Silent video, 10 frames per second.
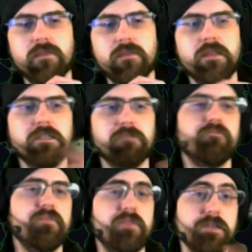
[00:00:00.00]
there's
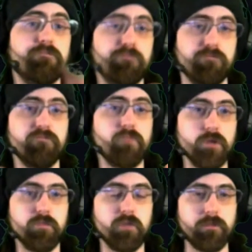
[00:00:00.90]

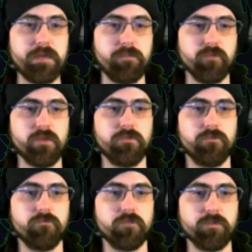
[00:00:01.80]
multiple people with
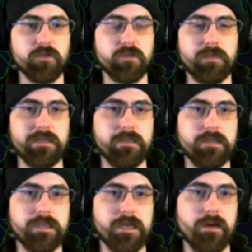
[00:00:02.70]

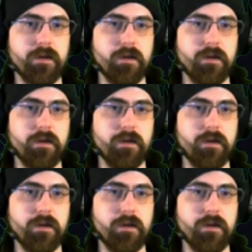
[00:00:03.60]
responsibilities here.